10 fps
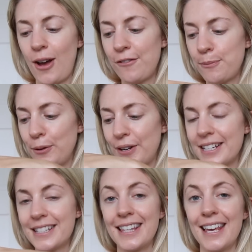So I have to be
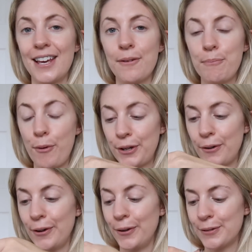honest, the body
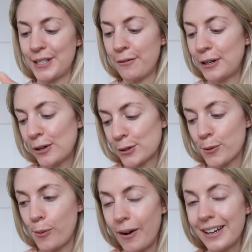oil definitely looks
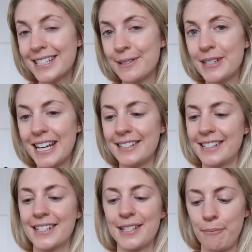quite
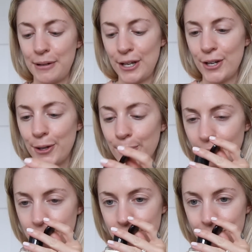intimidating to somebody who
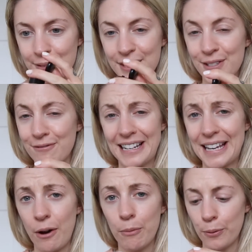doesn't really
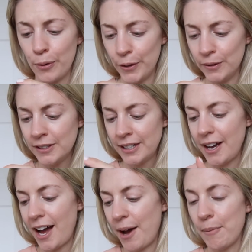get on with oil.
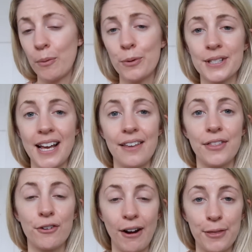I will say
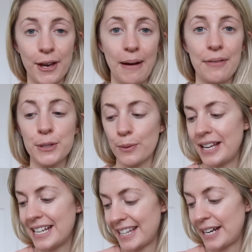the great thing about this
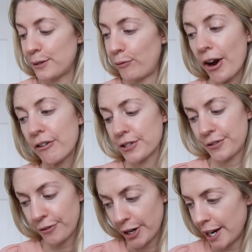one is that it's fragrance
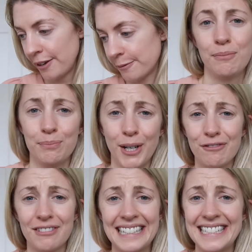free, but I
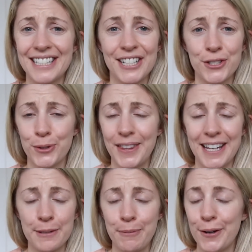really didn't enjoy the
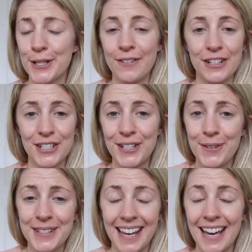experience of actually
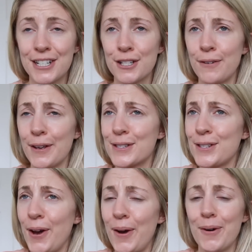using it. It just felt
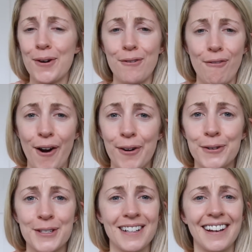so
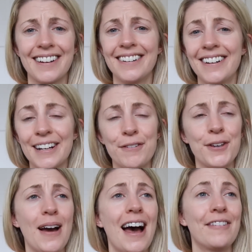gross. Like, oh, if
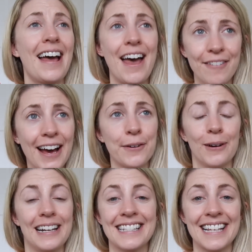you have ever had
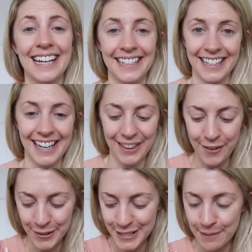oily skin, like the
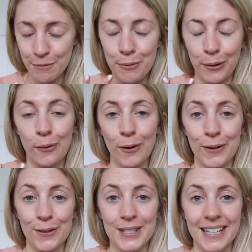concept of putting oil
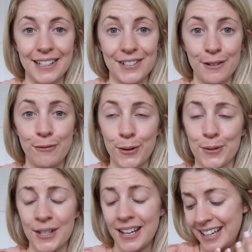in your skin just
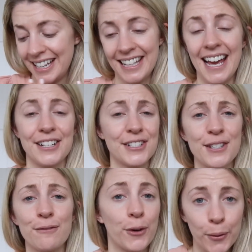feels, yeah, it just
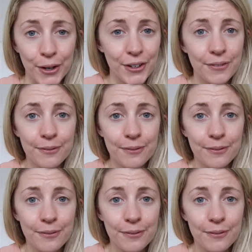doesn't feel good.